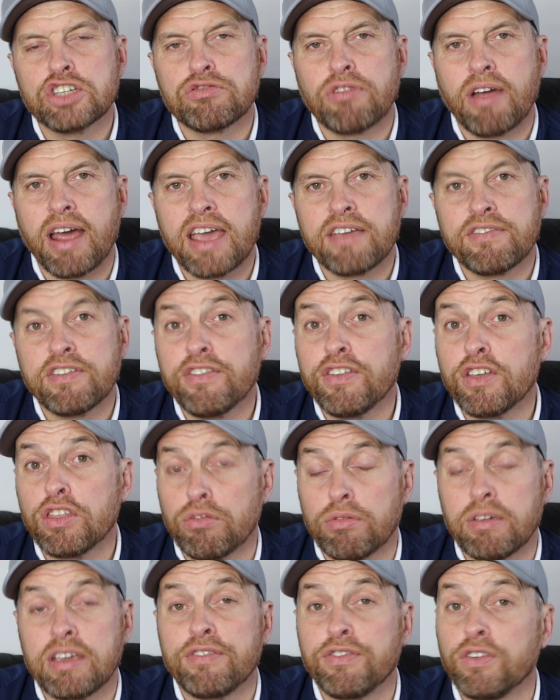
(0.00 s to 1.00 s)
driver for
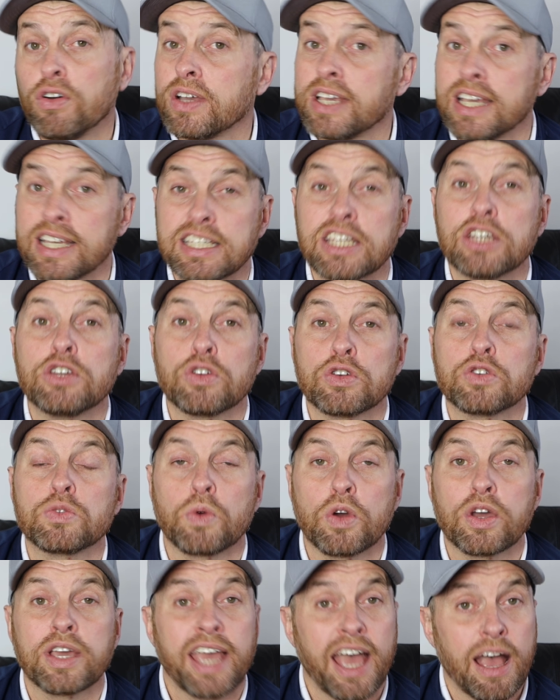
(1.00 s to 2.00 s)
3-4 years, it does
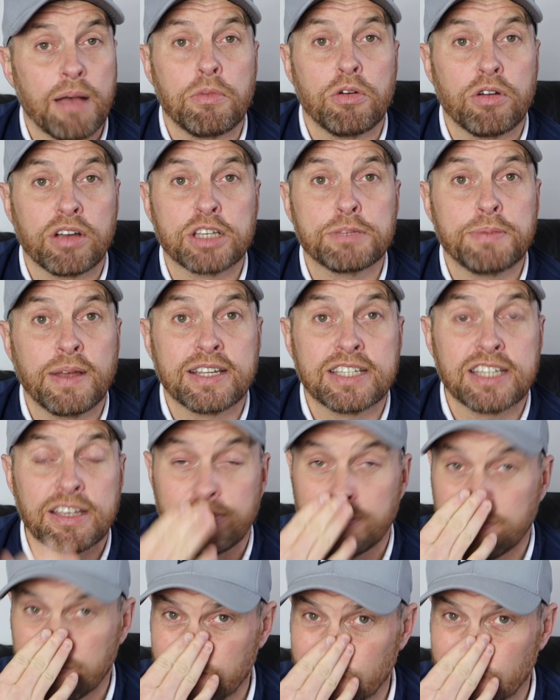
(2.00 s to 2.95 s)
work out more expensive.